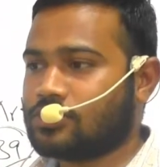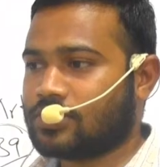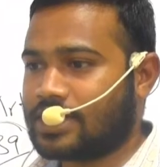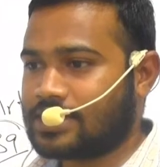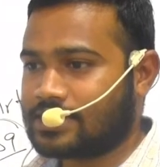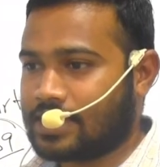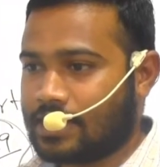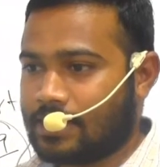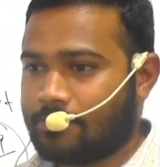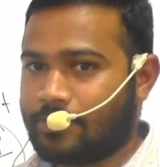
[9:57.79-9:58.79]
So that is
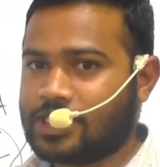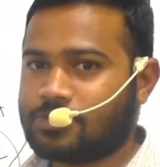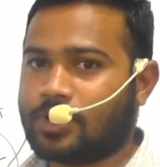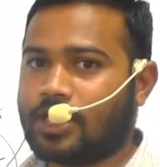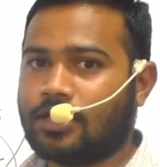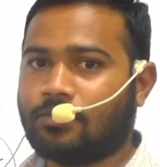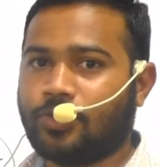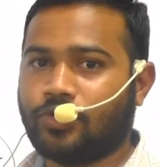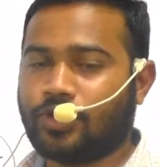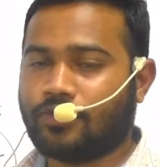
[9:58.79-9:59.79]
the principle and
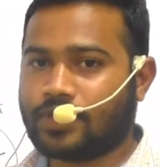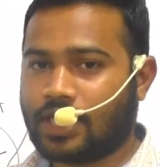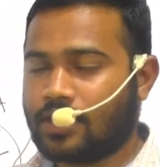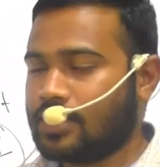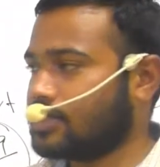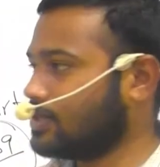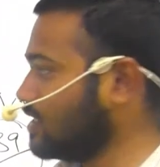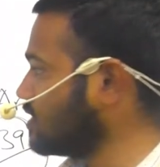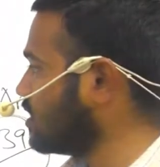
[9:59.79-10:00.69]
beauty of this